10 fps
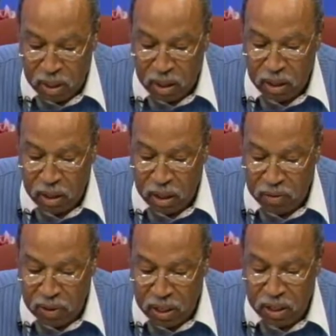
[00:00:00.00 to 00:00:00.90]

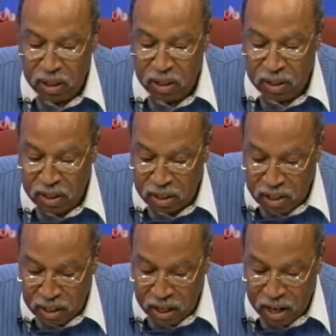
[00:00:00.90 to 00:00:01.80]
living a good
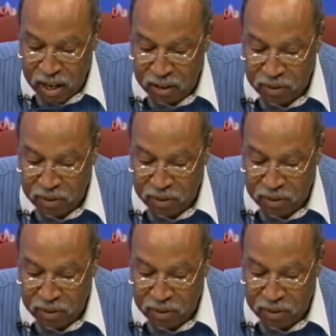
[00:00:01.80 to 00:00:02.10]
life